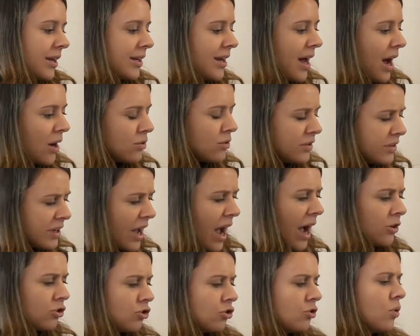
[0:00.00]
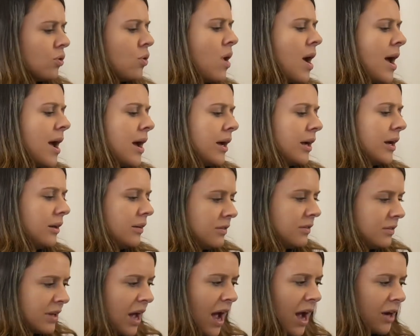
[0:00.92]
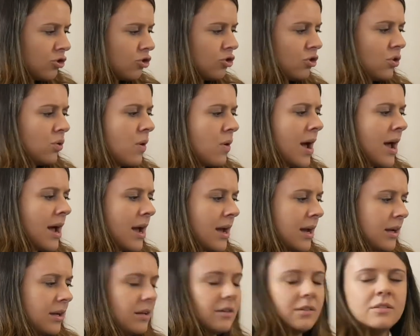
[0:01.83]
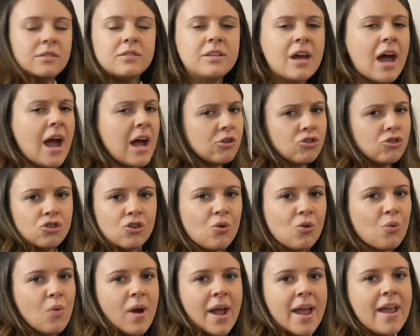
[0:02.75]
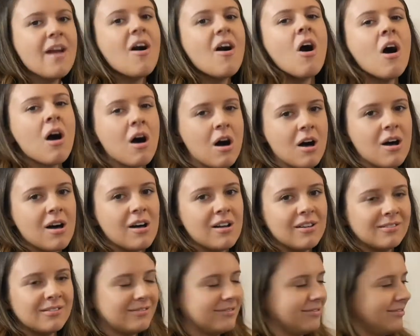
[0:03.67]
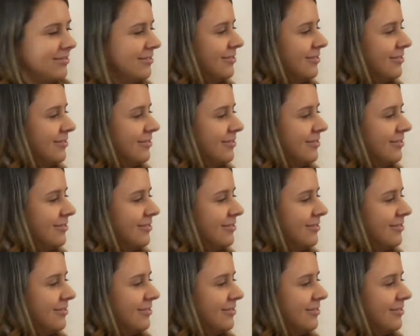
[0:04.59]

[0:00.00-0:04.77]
now dash away, dash away, dash away all.